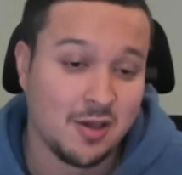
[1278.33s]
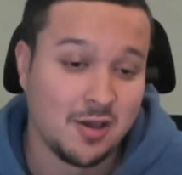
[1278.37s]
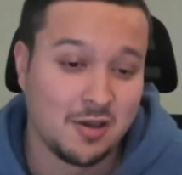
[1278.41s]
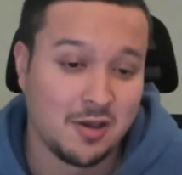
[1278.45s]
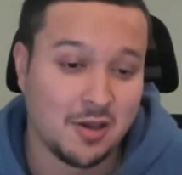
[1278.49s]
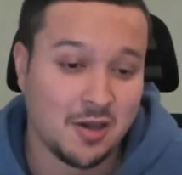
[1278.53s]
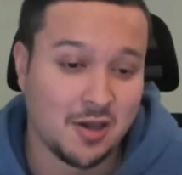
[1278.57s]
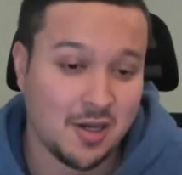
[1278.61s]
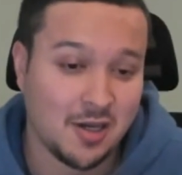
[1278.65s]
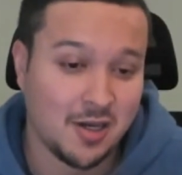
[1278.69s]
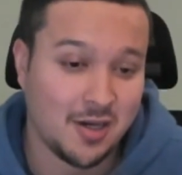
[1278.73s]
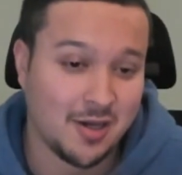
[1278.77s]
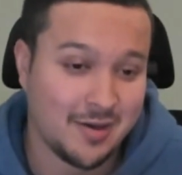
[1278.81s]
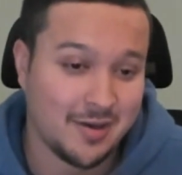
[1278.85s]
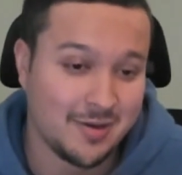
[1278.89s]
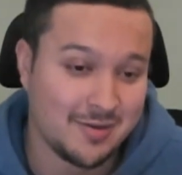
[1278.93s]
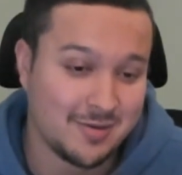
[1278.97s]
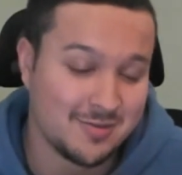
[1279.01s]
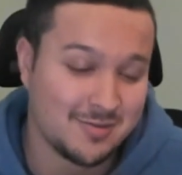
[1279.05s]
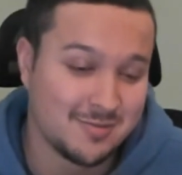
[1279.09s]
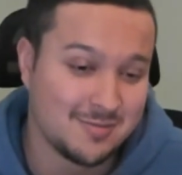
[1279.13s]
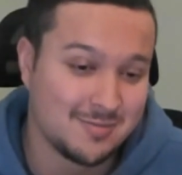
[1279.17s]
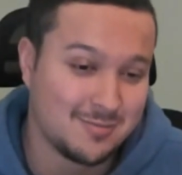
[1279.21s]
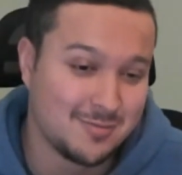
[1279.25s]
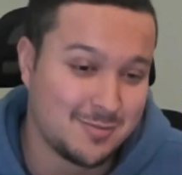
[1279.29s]

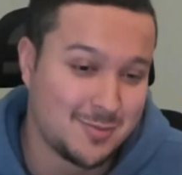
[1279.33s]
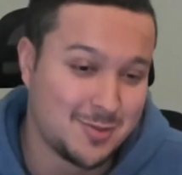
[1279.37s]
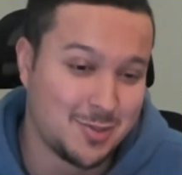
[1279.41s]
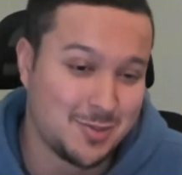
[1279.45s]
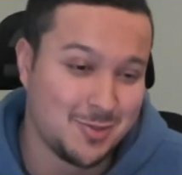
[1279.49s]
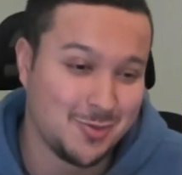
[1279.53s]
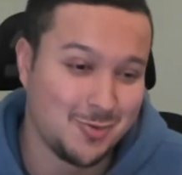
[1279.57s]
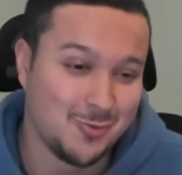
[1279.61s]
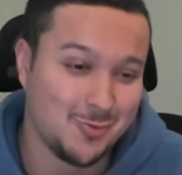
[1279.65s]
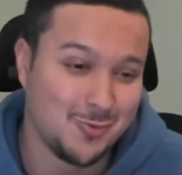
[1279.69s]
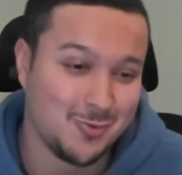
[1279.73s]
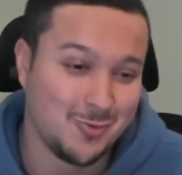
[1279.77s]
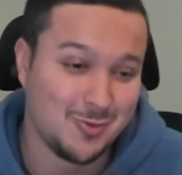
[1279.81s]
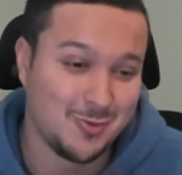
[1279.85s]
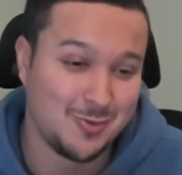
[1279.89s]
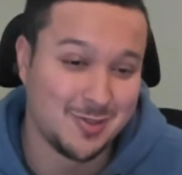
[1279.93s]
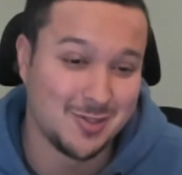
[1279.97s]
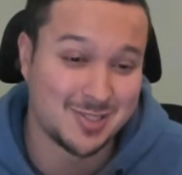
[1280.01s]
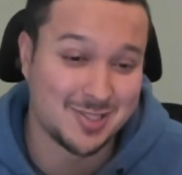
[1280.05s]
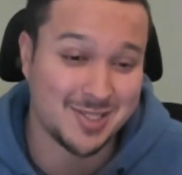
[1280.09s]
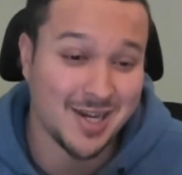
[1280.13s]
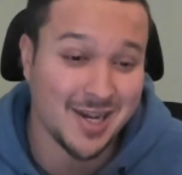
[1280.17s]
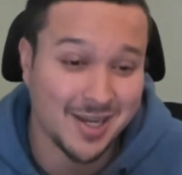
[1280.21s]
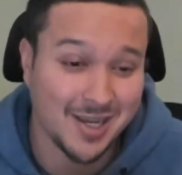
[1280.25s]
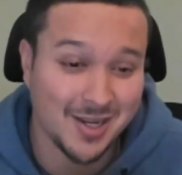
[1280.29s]
to the
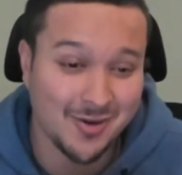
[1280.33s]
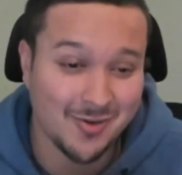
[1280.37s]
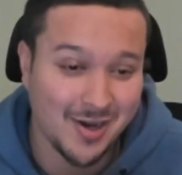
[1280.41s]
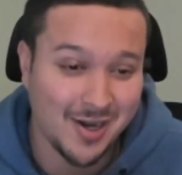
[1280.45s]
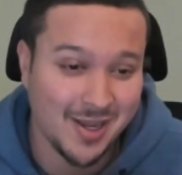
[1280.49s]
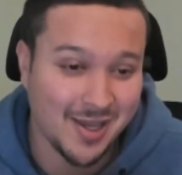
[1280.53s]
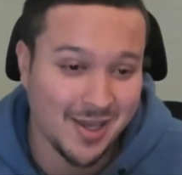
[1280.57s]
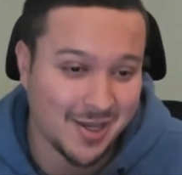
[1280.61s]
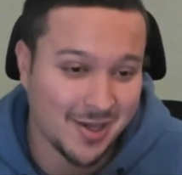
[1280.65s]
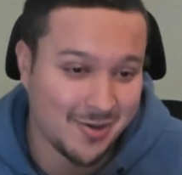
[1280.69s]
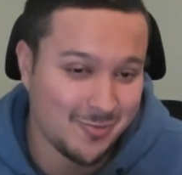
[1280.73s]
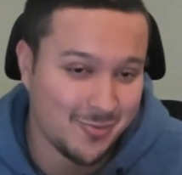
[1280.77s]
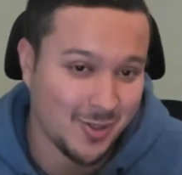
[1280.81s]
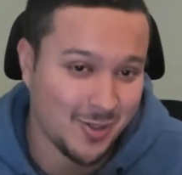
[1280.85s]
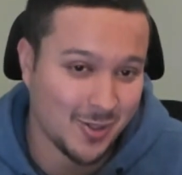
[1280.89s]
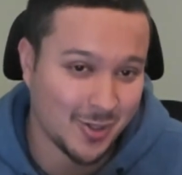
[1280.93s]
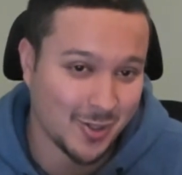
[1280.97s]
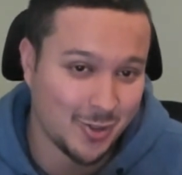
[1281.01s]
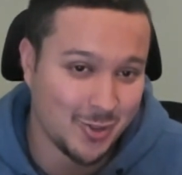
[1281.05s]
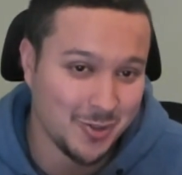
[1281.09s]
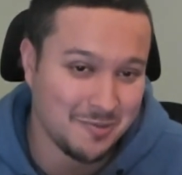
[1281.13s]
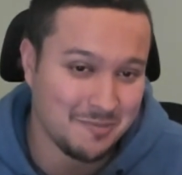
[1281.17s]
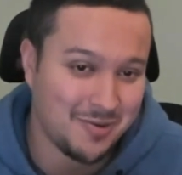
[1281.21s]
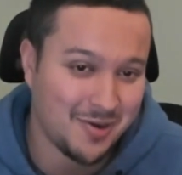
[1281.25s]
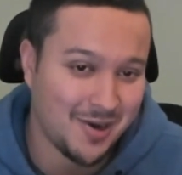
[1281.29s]
second rank, well,
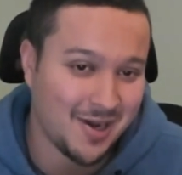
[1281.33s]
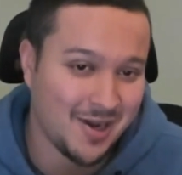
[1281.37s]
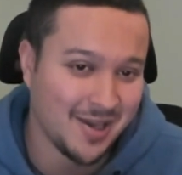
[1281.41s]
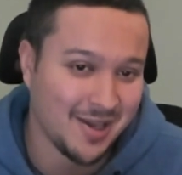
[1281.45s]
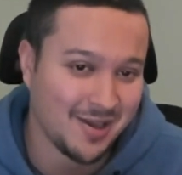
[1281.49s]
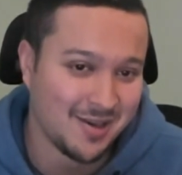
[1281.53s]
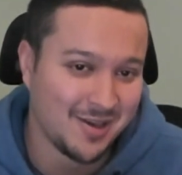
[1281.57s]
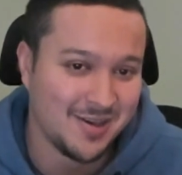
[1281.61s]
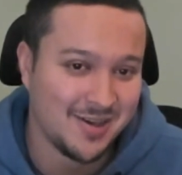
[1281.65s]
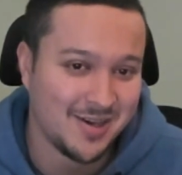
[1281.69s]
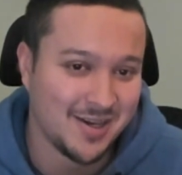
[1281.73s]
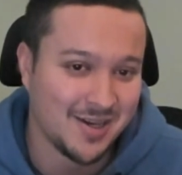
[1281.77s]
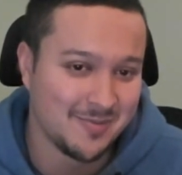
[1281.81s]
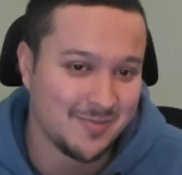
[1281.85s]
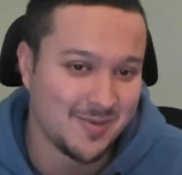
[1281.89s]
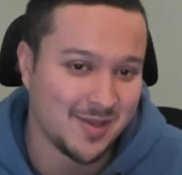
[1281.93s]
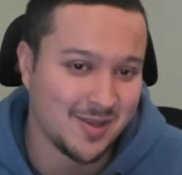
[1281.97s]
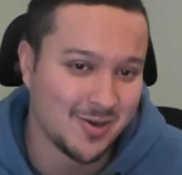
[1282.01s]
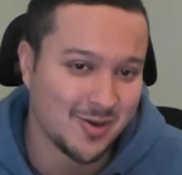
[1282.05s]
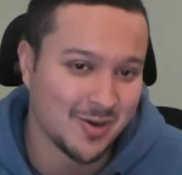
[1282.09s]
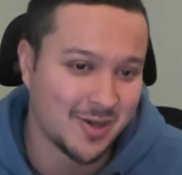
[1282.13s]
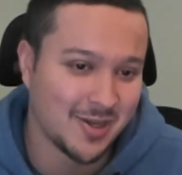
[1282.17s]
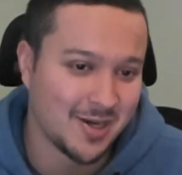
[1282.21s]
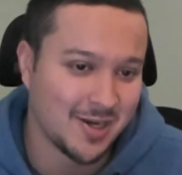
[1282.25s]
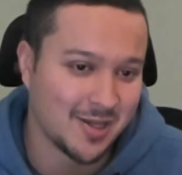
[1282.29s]
goodbye. I mean,
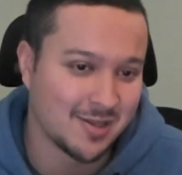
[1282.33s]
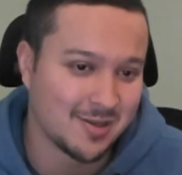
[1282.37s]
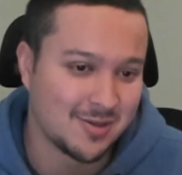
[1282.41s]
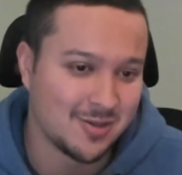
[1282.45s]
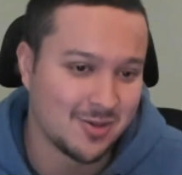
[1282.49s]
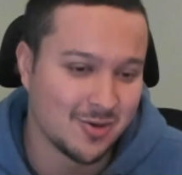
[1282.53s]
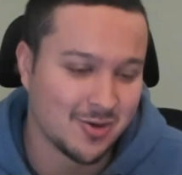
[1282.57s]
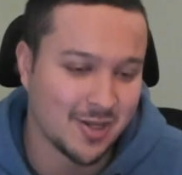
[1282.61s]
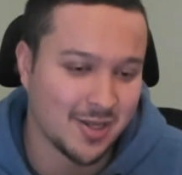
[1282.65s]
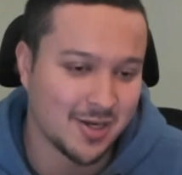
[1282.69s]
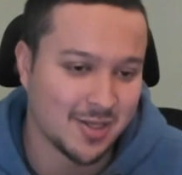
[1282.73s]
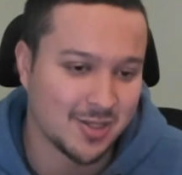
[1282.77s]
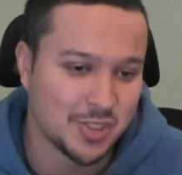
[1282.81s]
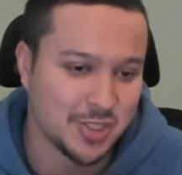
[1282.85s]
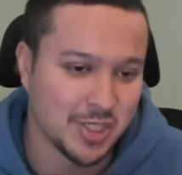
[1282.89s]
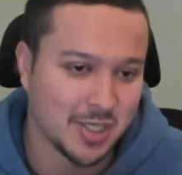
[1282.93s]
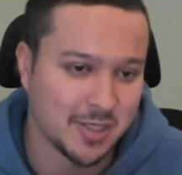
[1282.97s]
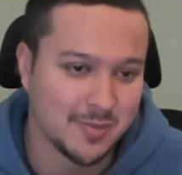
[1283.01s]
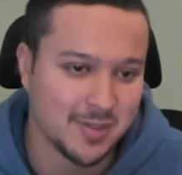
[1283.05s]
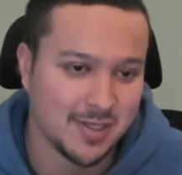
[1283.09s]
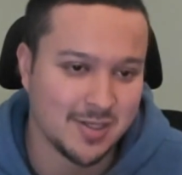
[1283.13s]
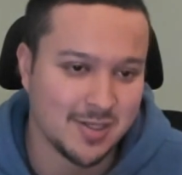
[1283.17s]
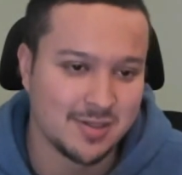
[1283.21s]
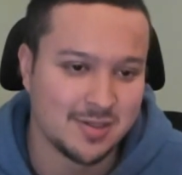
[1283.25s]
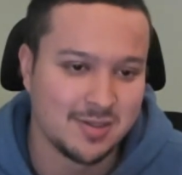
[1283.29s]
you're getting
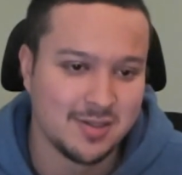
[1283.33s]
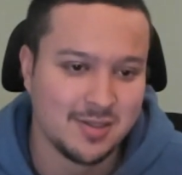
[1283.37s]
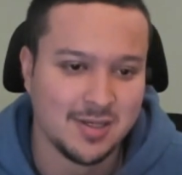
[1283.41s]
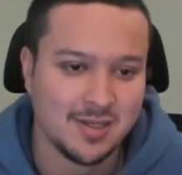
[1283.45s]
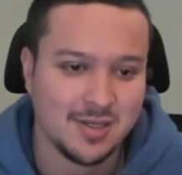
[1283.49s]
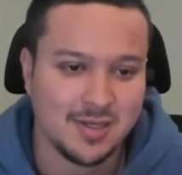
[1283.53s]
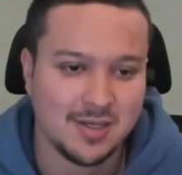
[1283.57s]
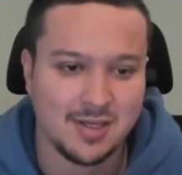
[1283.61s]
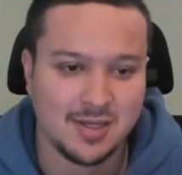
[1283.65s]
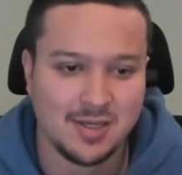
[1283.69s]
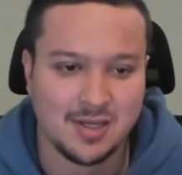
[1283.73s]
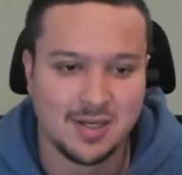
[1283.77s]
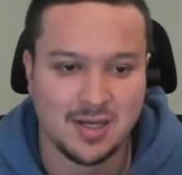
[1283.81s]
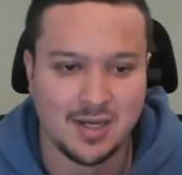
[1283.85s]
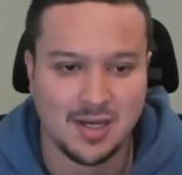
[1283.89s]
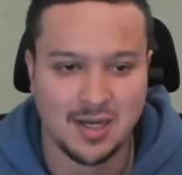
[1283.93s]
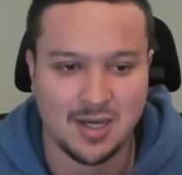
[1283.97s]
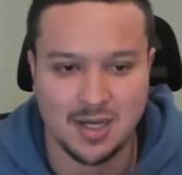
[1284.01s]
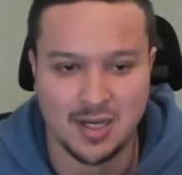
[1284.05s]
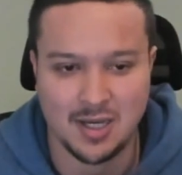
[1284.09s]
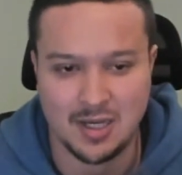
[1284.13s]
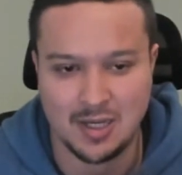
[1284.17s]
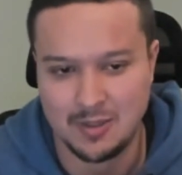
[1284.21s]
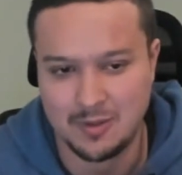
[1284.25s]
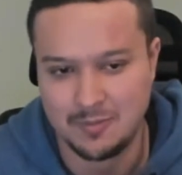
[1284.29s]
checkmated,
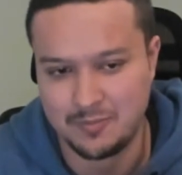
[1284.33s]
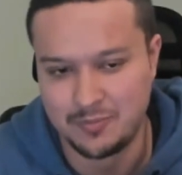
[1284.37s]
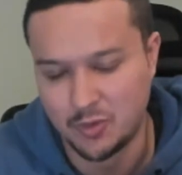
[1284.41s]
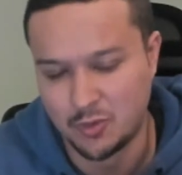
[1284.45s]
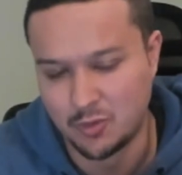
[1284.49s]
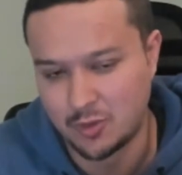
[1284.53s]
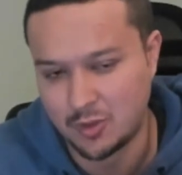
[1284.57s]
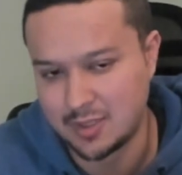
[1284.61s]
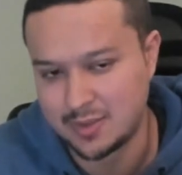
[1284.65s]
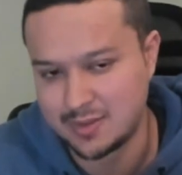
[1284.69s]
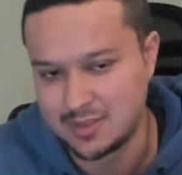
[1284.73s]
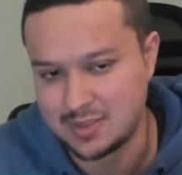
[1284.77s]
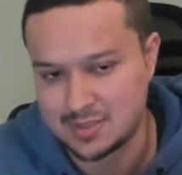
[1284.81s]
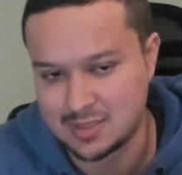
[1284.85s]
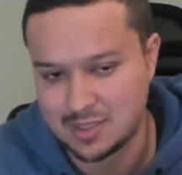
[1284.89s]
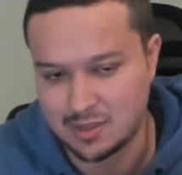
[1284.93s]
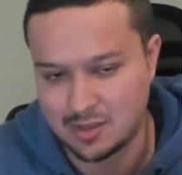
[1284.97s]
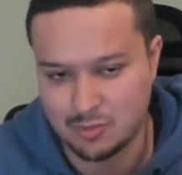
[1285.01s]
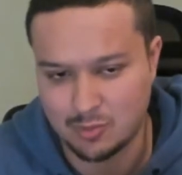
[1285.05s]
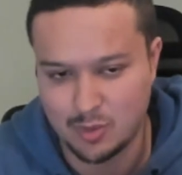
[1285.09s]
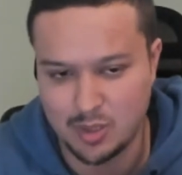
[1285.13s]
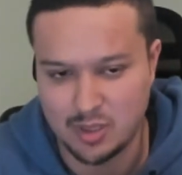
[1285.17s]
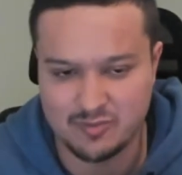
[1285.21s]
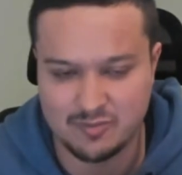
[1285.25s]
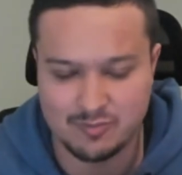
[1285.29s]
or at least
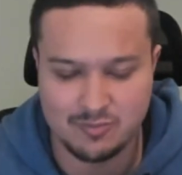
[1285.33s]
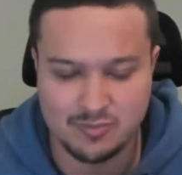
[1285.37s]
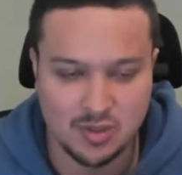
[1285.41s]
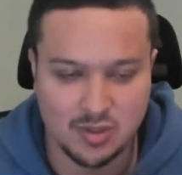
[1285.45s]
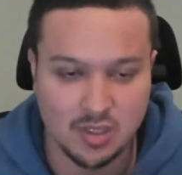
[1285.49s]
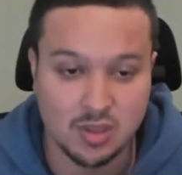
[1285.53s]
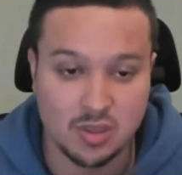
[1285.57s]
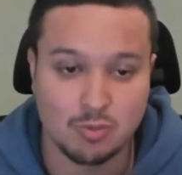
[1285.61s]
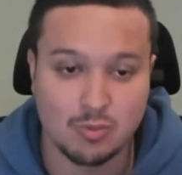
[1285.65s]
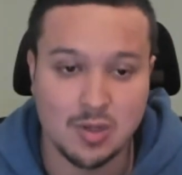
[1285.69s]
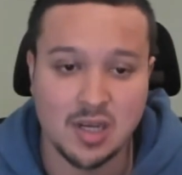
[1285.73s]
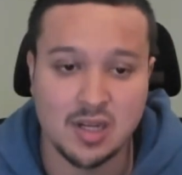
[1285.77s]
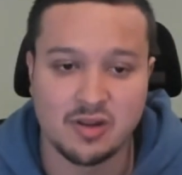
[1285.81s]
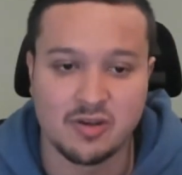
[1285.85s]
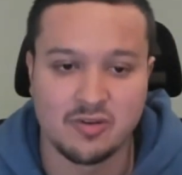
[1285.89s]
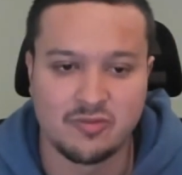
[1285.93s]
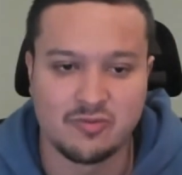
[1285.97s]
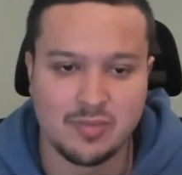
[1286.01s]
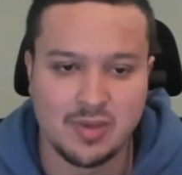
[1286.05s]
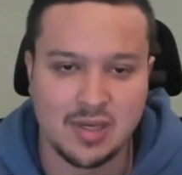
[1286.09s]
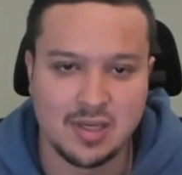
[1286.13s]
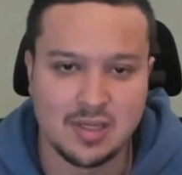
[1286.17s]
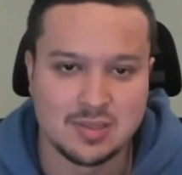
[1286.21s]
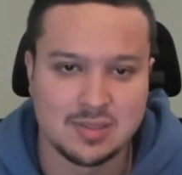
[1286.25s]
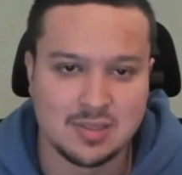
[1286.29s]
the threat of
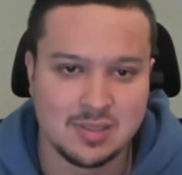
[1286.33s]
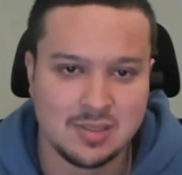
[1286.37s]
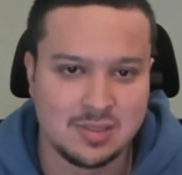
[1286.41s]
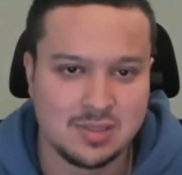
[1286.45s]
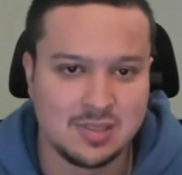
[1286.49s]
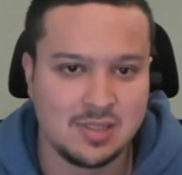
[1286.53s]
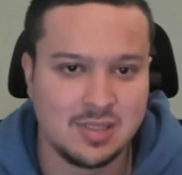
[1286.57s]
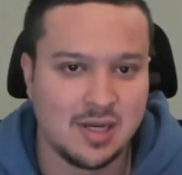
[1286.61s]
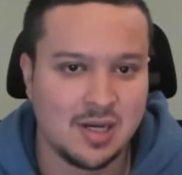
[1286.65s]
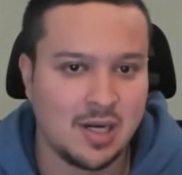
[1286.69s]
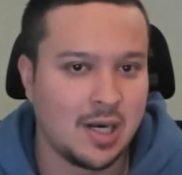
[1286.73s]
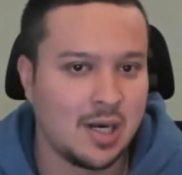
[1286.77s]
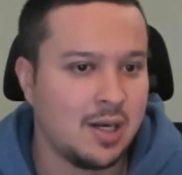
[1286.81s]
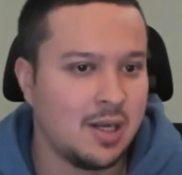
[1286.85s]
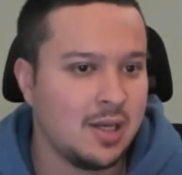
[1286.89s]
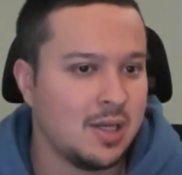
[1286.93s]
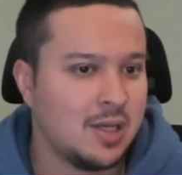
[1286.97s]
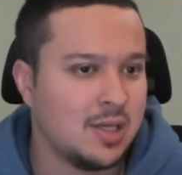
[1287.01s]
mate is there.